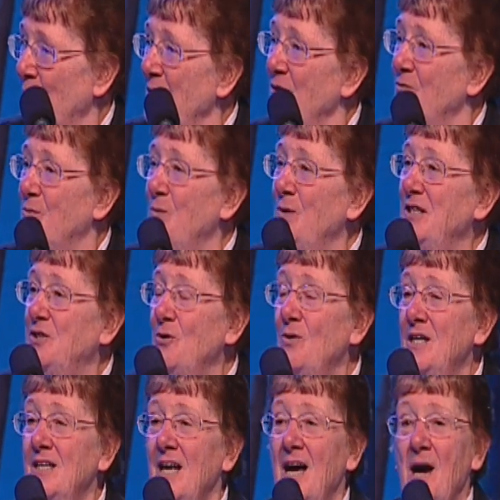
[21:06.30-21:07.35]
We, we
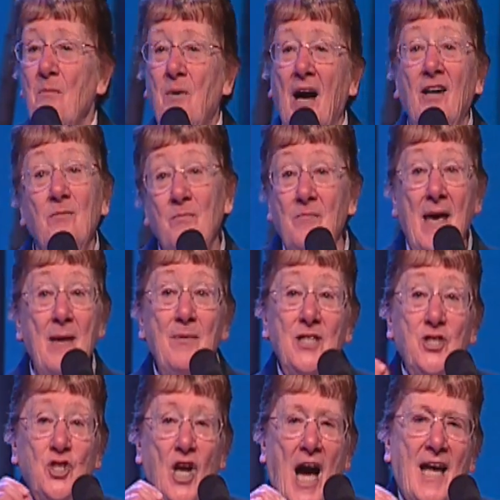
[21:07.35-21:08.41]
do it by
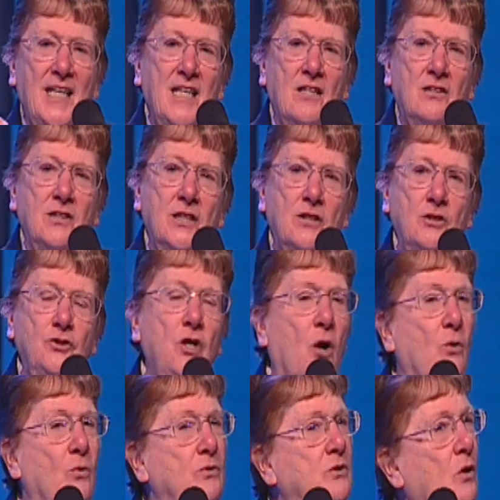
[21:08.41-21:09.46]
maybe jotting a little
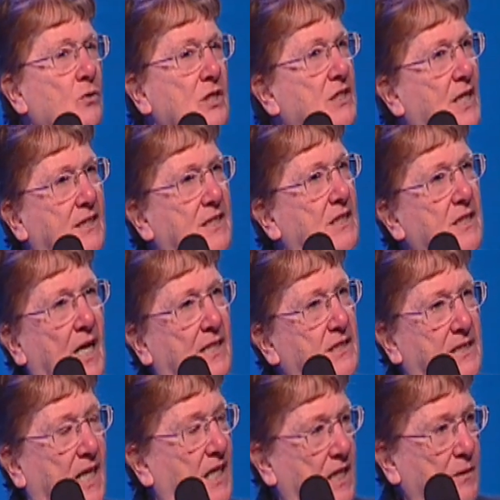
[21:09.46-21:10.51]
note. Notice I did
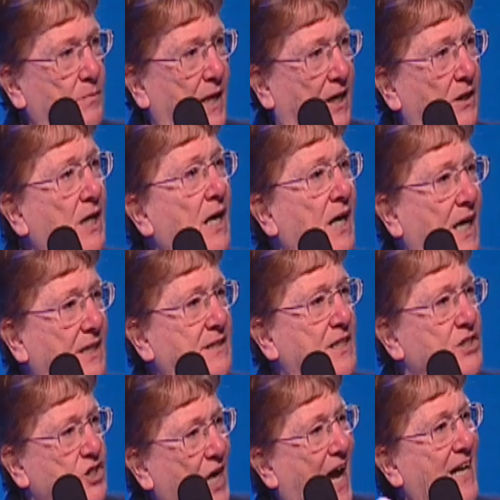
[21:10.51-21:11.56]
not say email, I
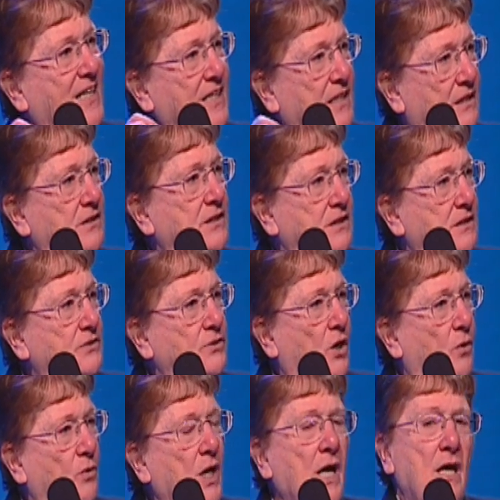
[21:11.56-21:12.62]
said jotting a little
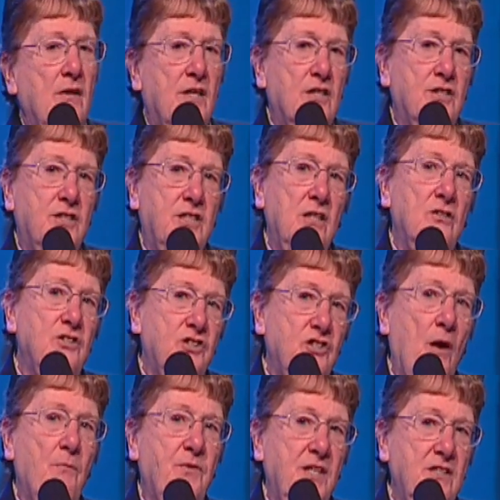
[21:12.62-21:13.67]
note. There's still
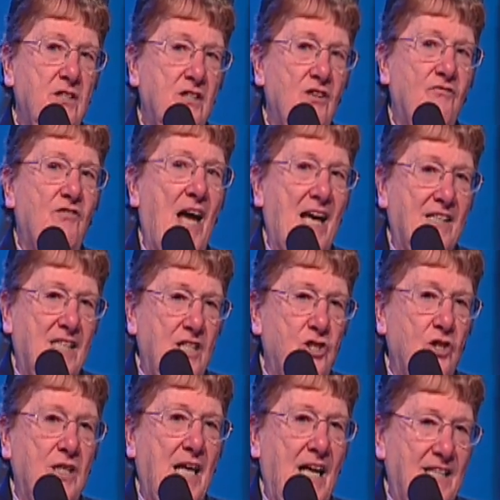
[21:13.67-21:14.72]
something to the fact
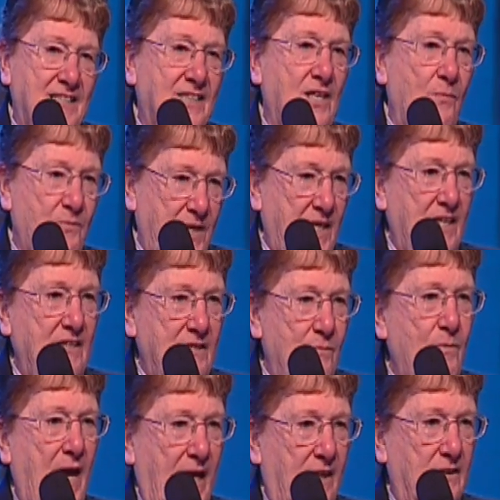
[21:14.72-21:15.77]
that you get something in
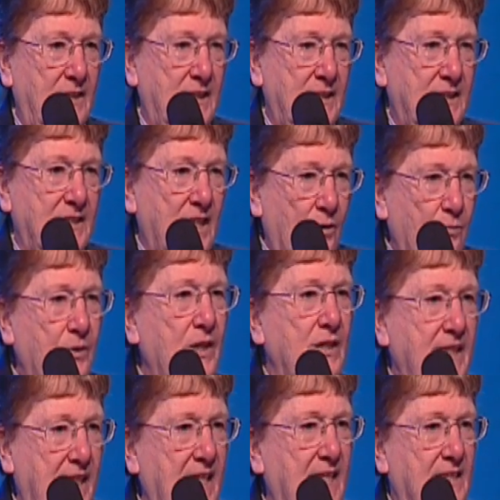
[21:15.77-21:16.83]
the mail. There
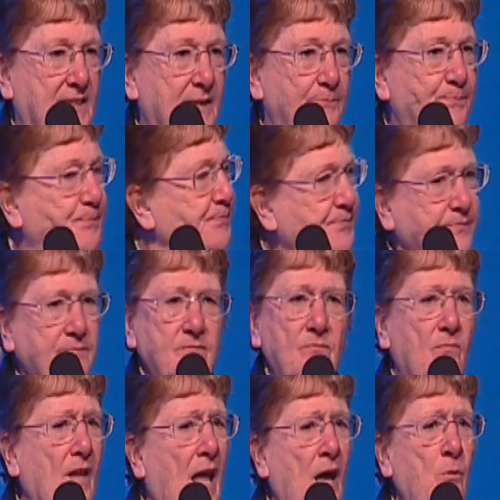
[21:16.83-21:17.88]
really is.
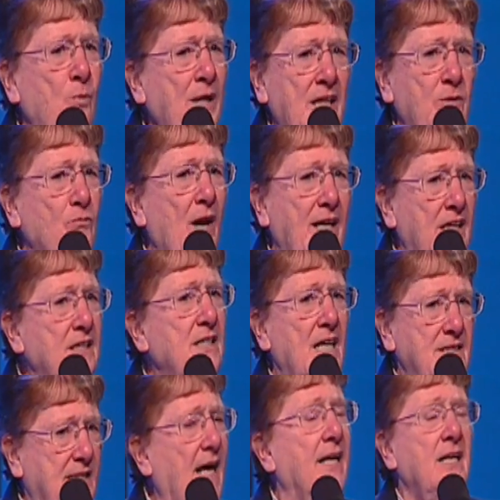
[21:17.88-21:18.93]
And we can
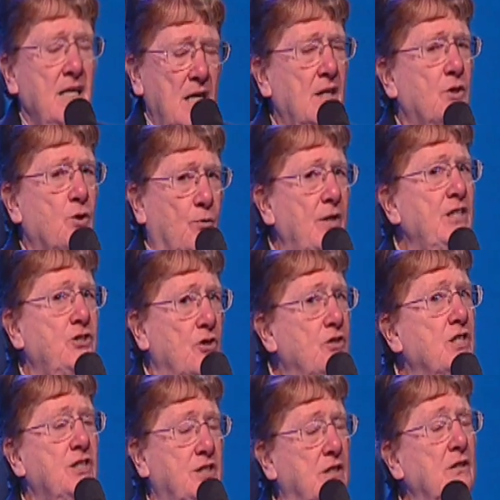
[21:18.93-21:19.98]
recognize that. The
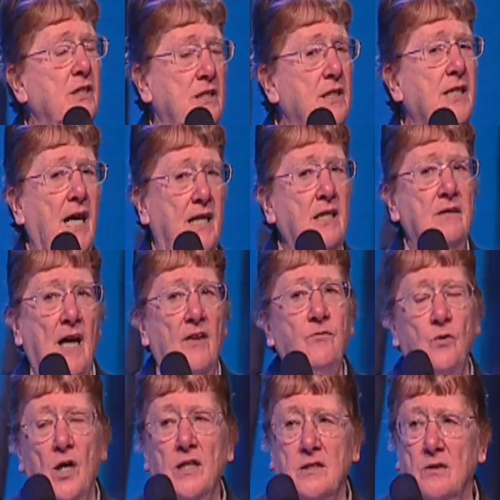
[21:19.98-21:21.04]
research is still indicating
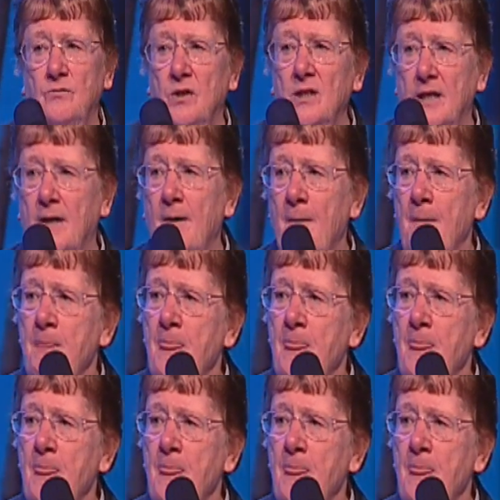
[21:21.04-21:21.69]
that for us, really.